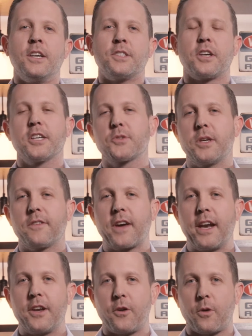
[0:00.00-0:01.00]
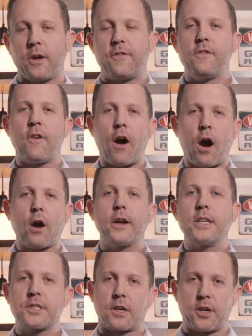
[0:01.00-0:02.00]
So here's what you've got to do. If you've
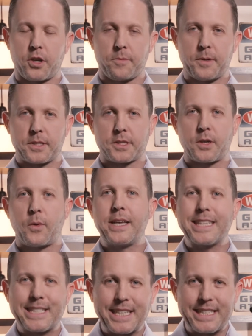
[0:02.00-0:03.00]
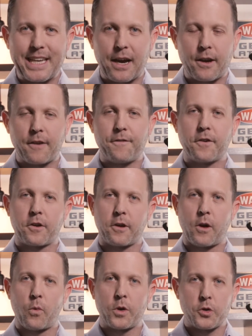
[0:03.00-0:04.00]
already started your business, I want you to sit down and figure
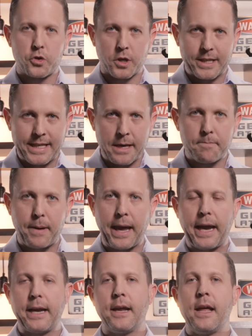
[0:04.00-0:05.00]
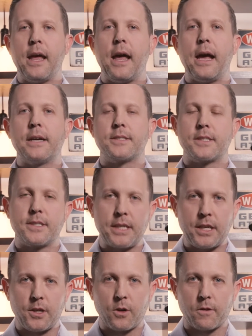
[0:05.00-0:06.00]
out what you should get paid as the
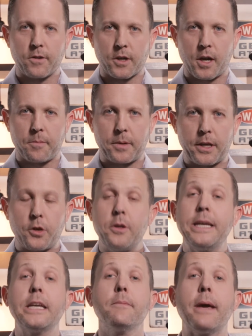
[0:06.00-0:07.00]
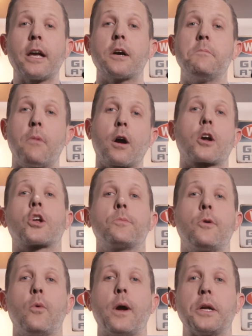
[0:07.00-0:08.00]
CEO of your company. You need to make a
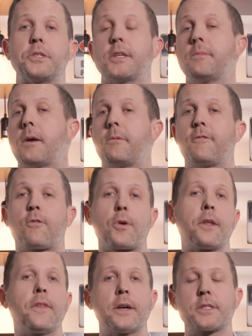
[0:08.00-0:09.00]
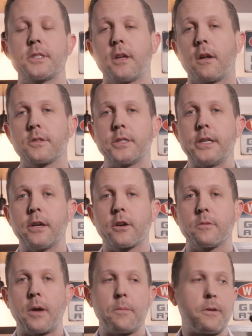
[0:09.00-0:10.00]
marketable wage. That might be $40,000 a year, or
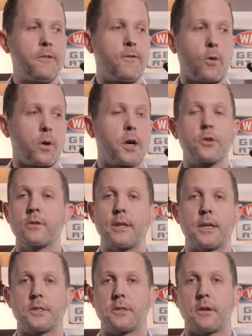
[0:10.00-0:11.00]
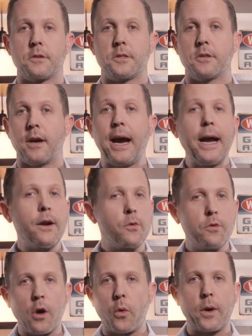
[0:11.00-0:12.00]
it might be $400,000 a year. I don't
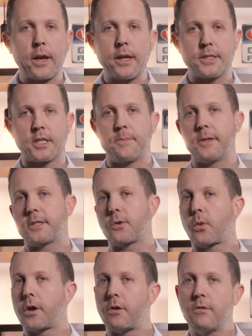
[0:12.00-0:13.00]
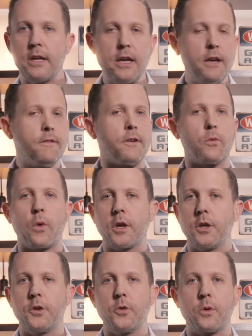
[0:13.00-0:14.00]
know what it is. It depends on where you live and what
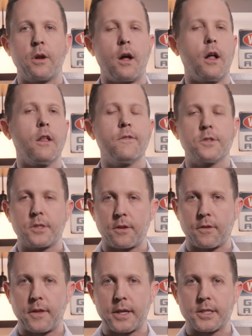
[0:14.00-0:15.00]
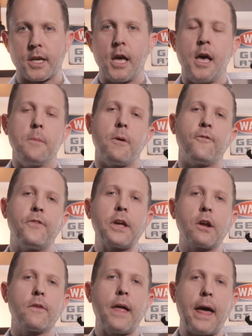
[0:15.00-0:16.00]
you do and all of those other things. But
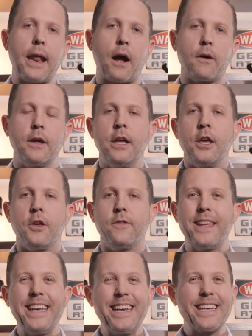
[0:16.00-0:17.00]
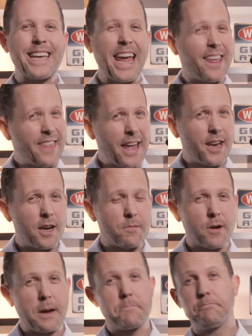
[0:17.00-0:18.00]
figure that out. You then need to take that
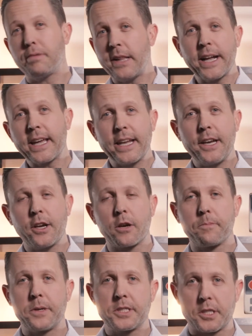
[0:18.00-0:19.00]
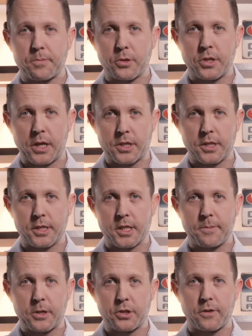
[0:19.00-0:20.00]
number and plug it into your business projections
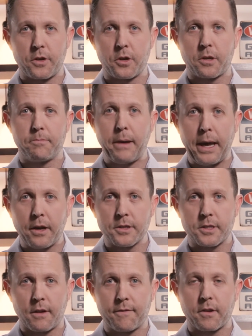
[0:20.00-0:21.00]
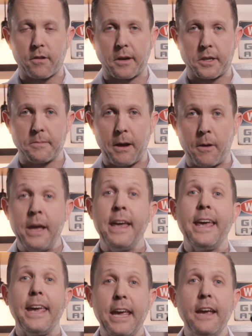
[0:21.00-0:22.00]
to make sure that you can pay yourself the correct amount.
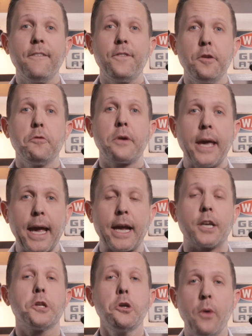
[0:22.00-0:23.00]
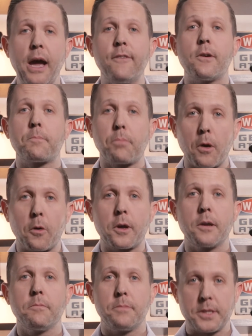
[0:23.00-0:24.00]
If you can't, you have a
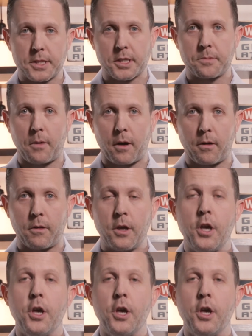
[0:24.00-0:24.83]
broken business model.